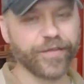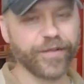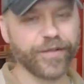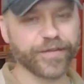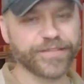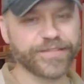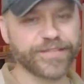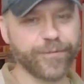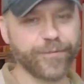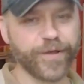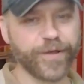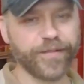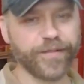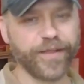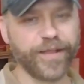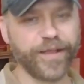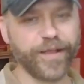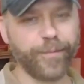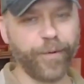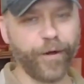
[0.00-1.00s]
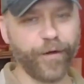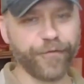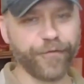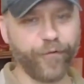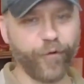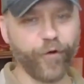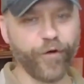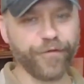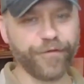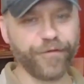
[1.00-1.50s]
there's typically about
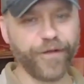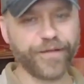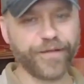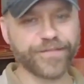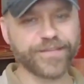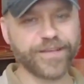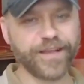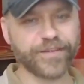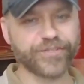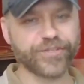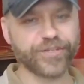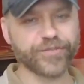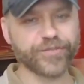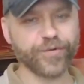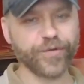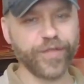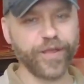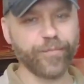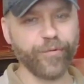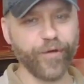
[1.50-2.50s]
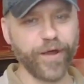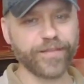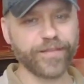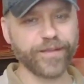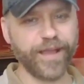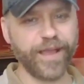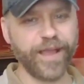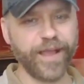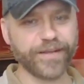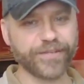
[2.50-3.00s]
4 or 5 sections where they break
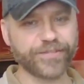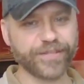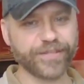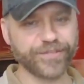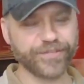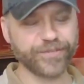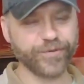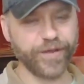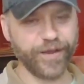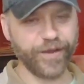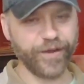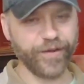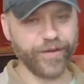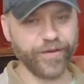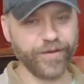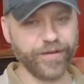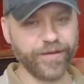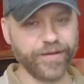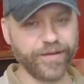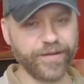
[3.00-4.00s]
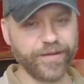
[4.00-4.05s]
the cash into here.